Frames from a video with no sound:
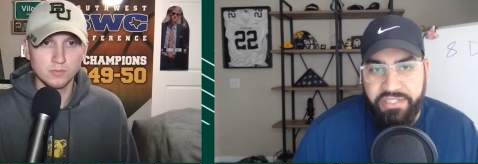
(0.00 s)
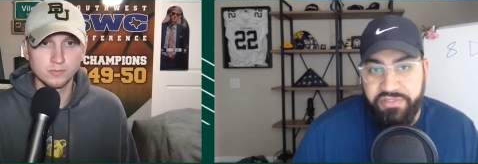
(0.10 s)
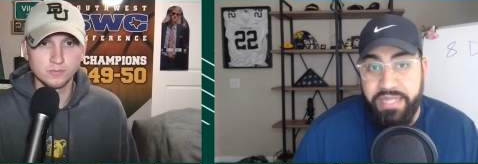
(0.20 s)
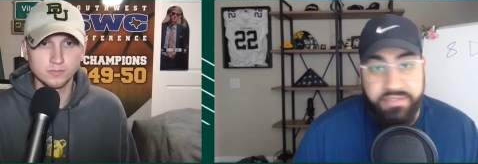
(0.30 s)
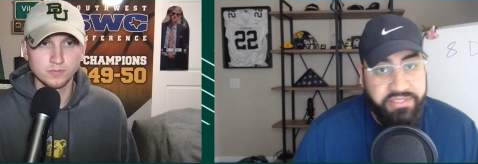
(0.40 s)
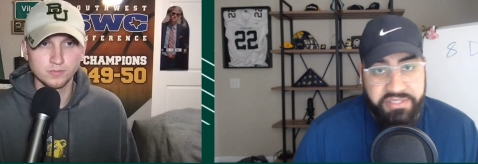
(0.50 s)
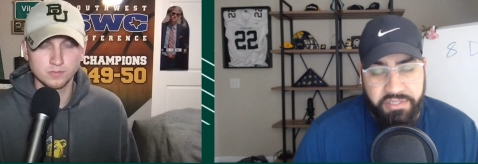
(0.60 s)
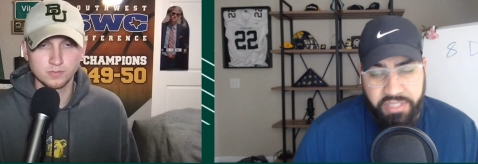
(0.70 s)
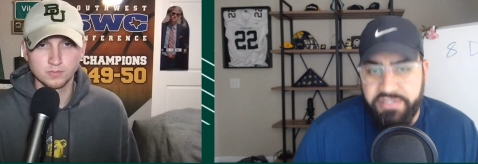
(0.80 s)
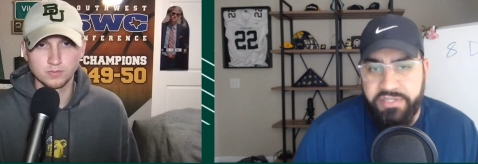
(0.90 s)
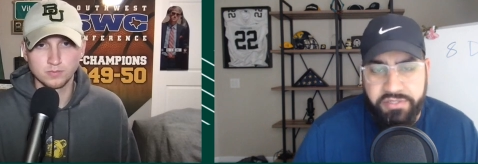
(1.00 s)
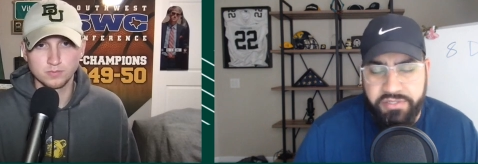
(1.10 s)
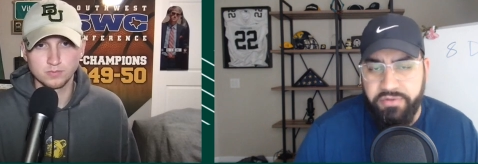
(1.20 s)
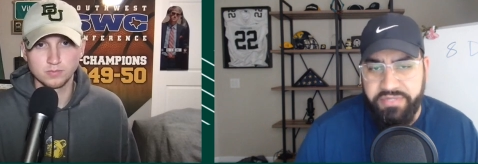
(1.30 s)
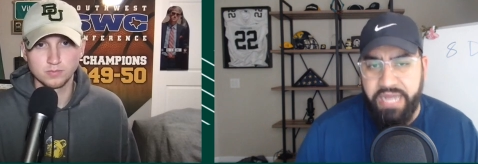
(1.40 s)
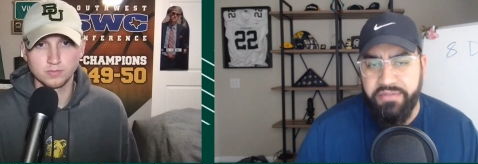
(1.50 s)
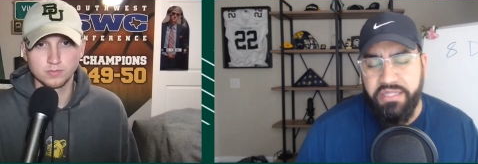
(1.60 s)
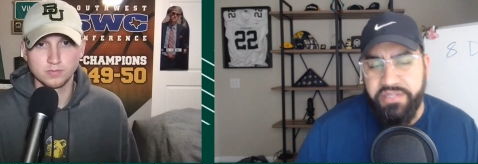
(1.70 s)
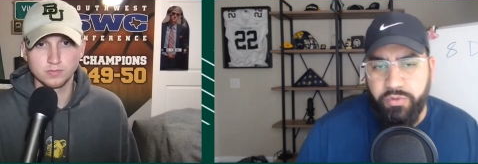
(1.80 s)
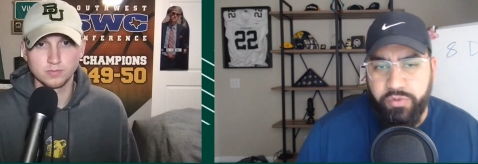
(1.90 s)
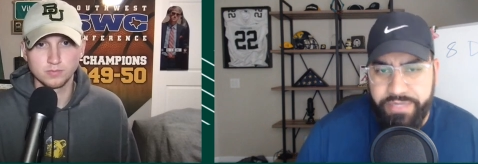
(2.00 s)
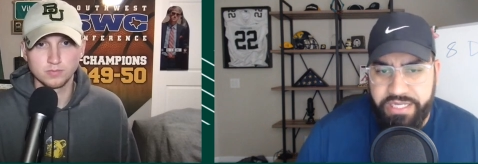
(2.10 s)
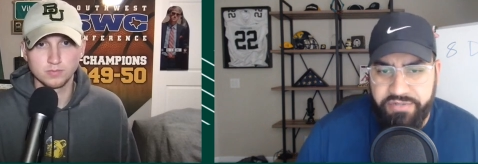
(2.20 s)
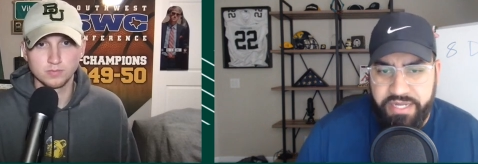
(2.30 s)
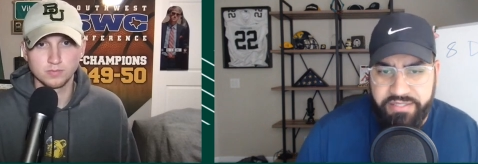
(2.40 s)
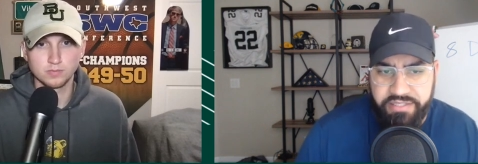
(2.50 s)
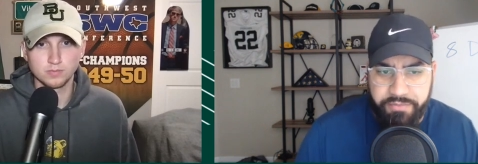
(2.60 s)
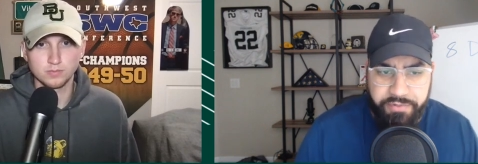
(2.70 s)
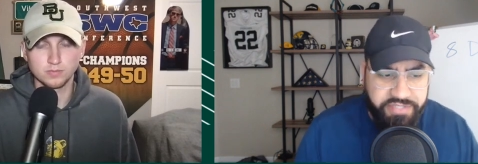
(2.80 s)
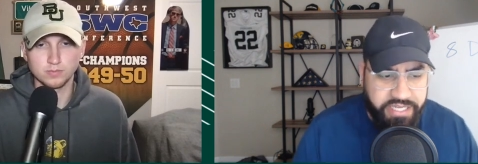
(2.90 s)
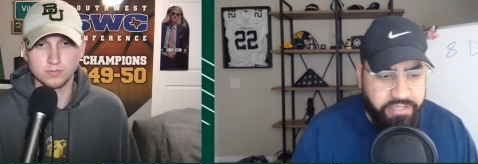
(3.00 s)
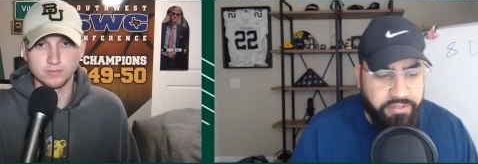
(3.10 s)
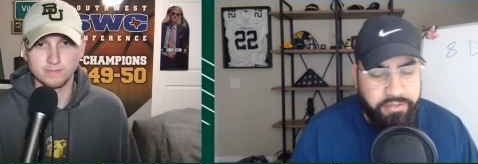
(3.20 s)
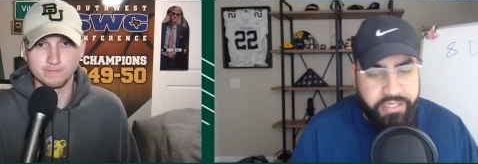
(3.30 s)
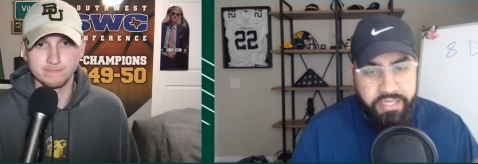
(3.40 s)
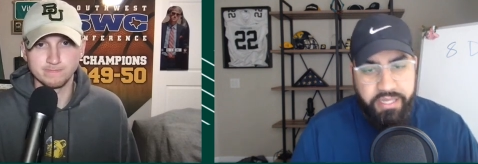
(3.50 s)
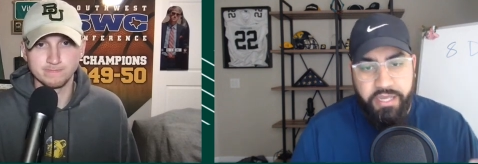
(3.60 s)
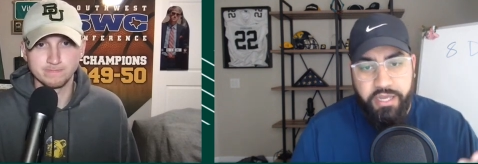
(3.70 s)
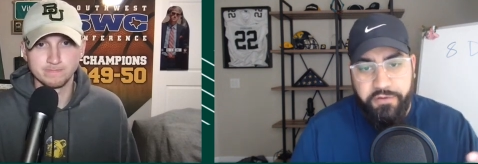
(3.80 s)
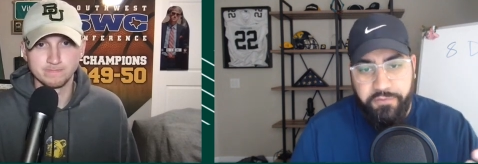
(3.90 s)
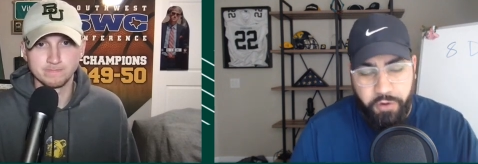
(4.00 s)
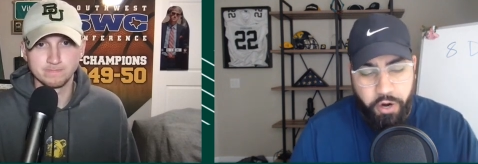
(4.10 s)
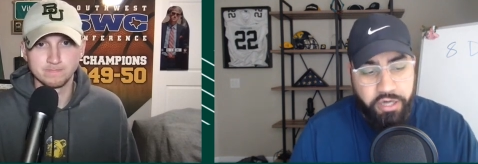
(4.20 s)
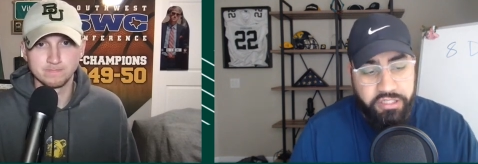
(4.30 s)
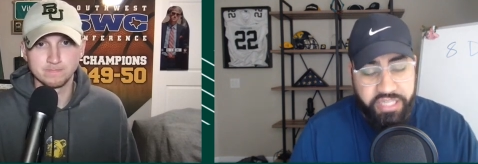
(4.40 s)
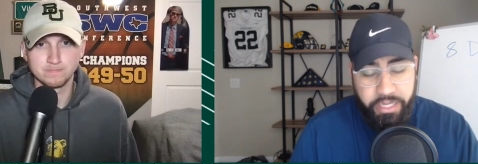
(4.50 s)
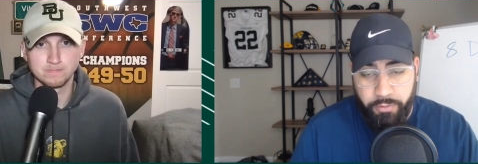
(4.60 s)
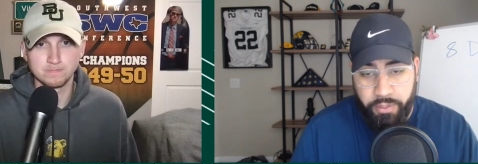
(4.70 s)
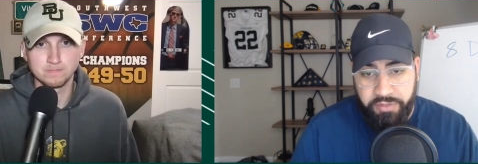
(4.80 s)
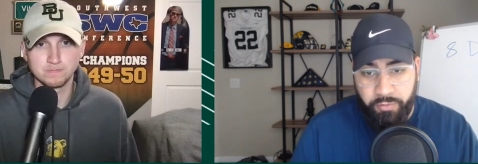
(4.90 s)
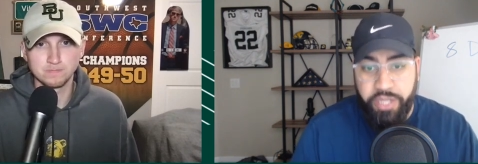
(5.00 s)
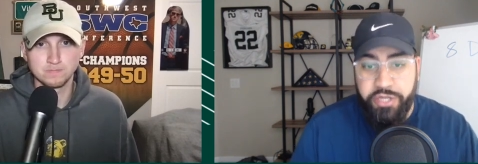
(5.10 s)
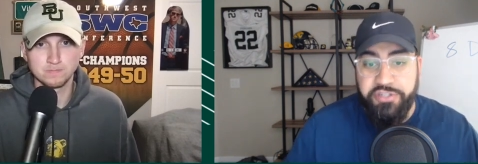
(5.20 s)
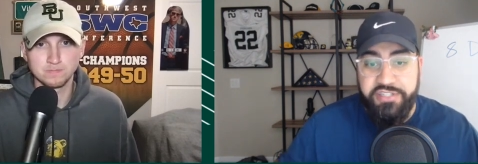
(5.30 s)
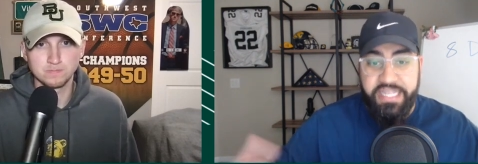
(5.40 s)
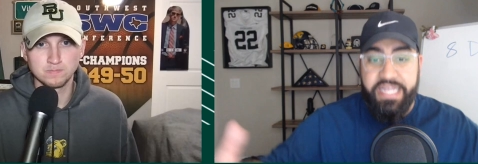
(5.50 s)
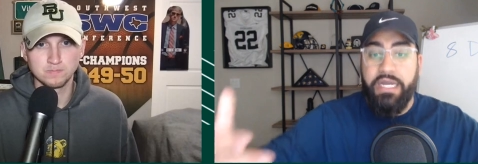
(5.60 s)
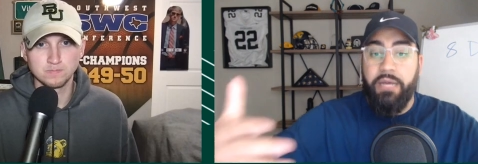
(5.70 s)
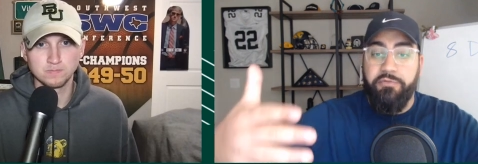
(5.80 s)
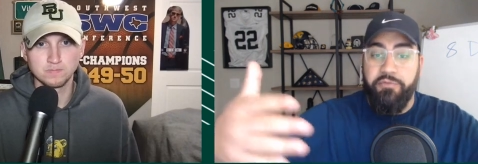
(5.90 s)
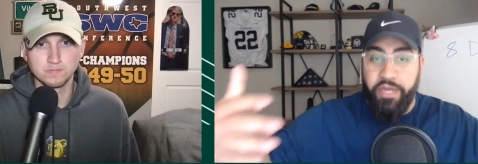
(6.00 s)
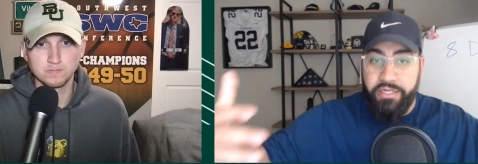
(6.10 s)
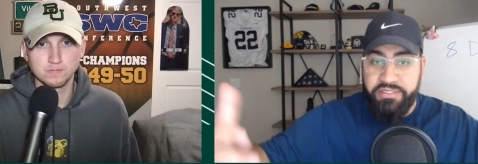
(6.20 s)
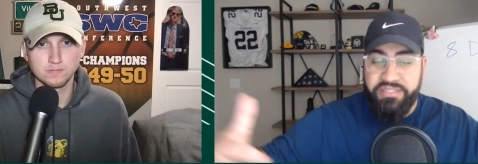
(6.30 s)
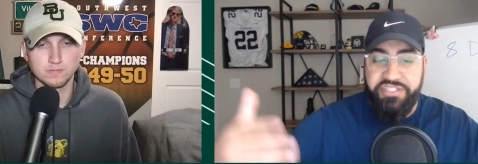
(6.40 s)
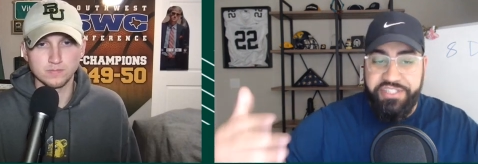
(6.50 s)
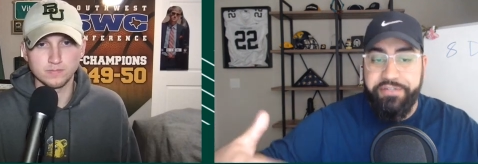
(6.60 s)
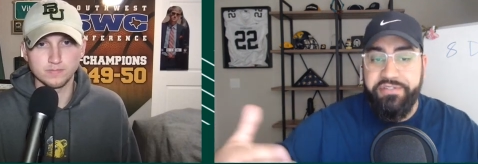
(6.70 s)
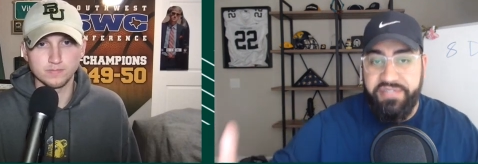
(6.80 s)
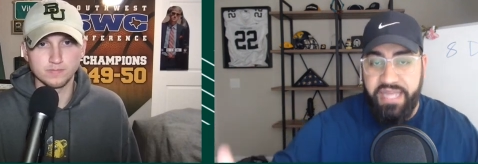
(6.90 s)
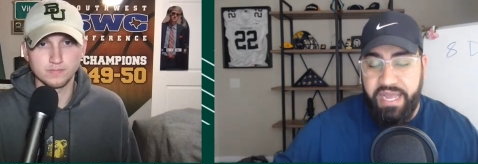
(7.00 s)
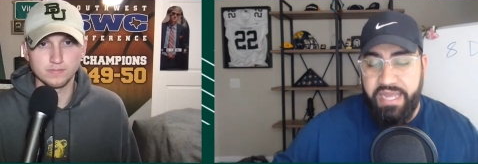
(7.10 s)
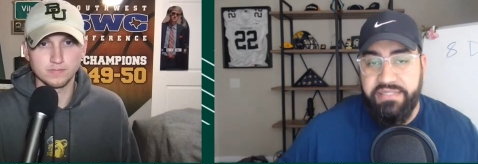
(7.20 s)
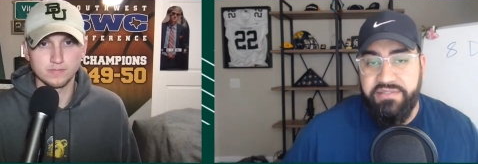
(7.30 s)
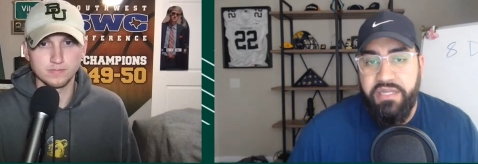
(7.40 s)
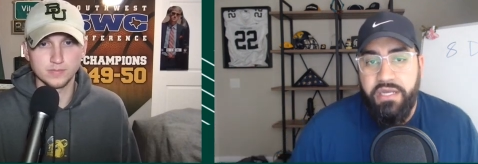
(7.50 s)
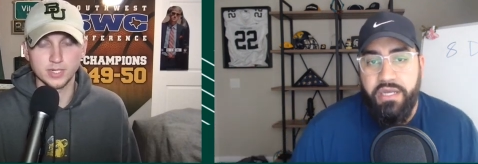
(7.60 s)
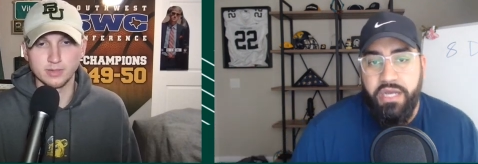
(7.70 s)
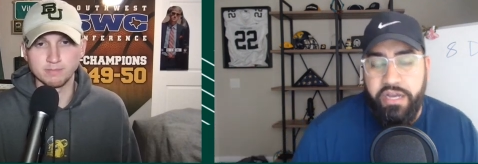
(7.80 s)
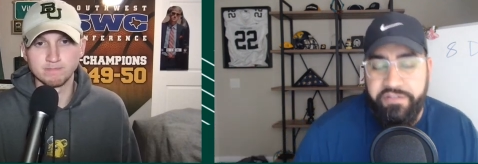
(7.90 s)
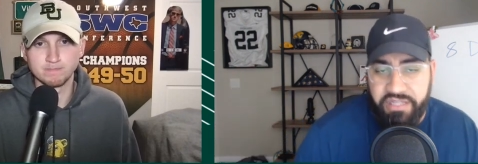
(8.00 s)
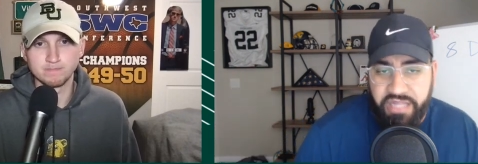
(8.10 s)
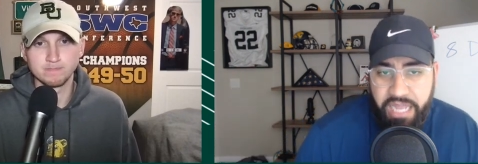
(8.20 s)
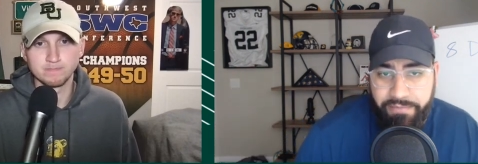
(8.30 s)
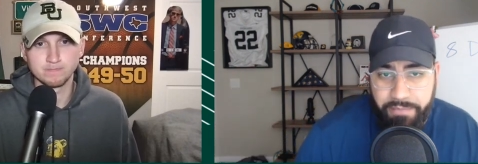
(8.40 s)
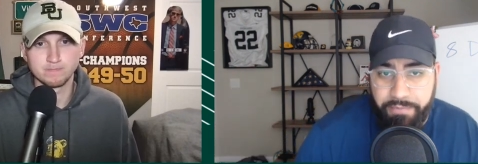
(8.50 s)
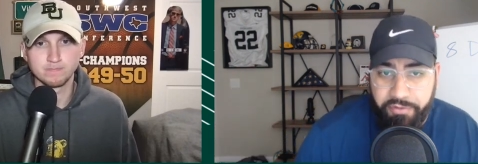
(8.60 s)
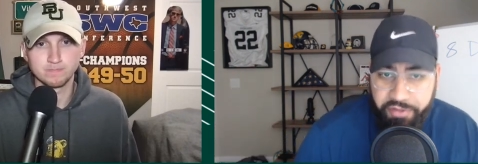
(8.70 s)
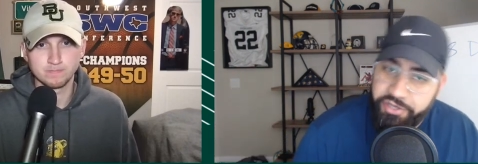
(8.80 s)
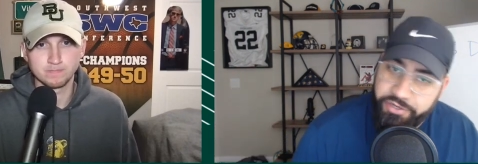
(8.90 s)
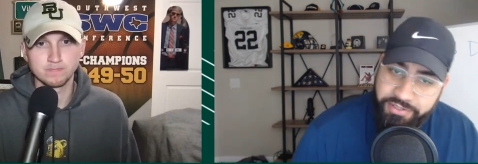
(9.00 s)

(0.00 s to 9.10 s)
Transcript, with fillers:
Speaker 1: transition because there's no doubt that there will be a transition particularly for RJ with what you're seeing up front. The sheer size yeah. of the lineman, both on your